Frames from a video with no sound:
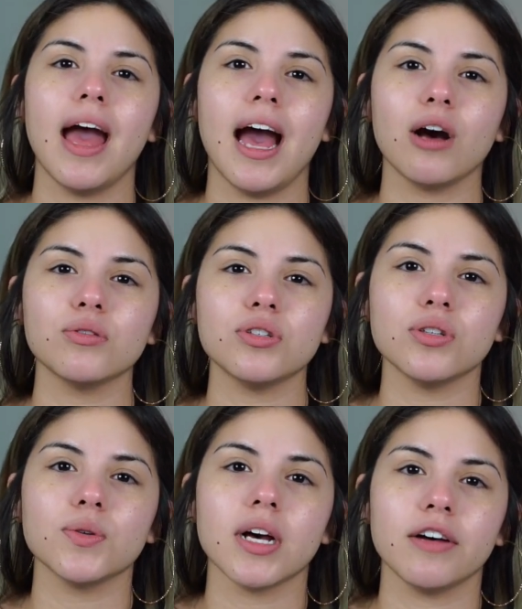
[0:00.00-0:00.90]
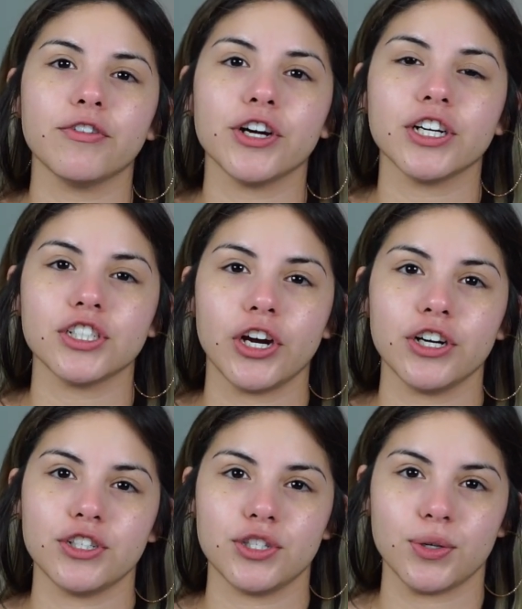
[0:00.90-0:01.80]
how to cover
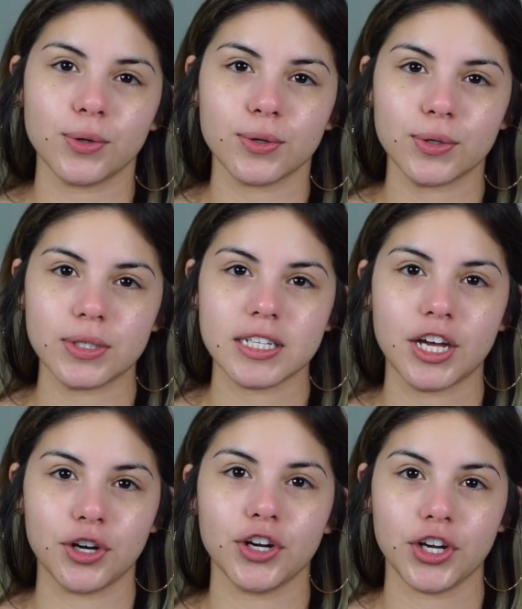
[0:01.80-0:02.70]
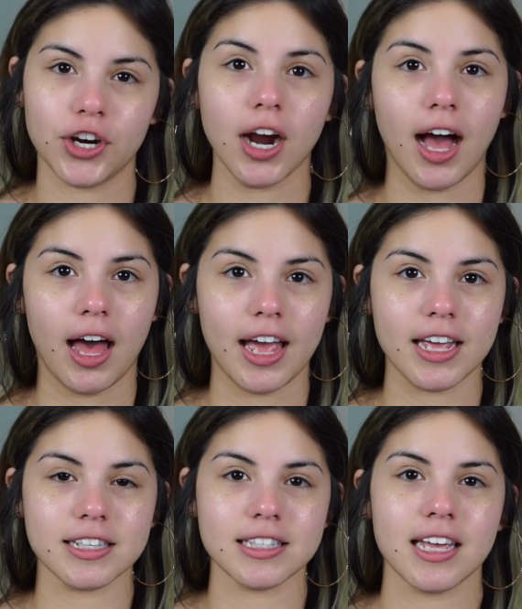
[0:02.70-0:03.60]
dark circles under your
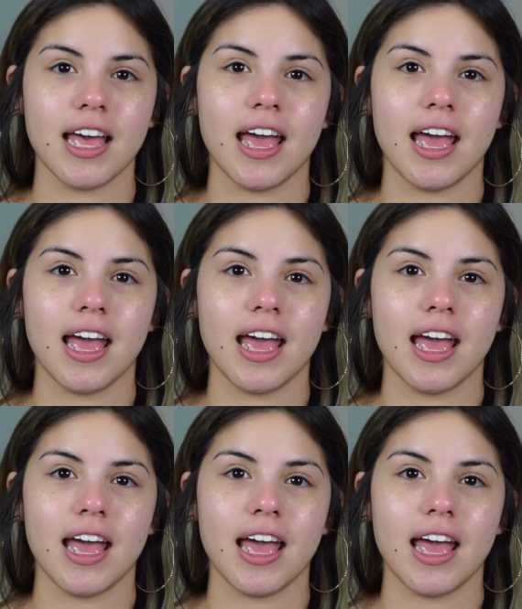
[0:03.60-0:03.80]
eyes.